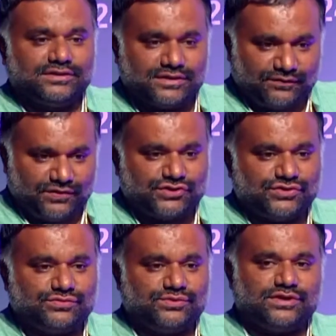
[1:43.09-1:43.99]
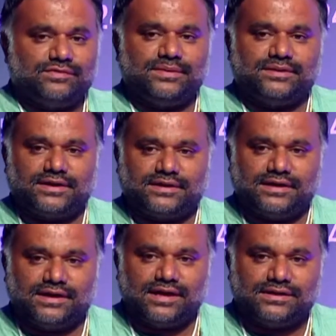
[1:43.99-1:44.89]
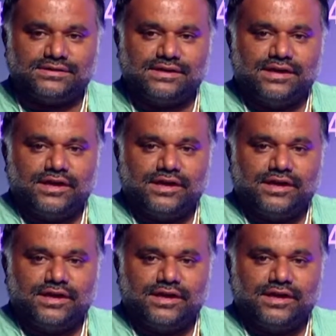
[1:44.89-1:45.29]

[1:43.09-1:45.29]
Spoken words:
There are fishes which have been threatening us.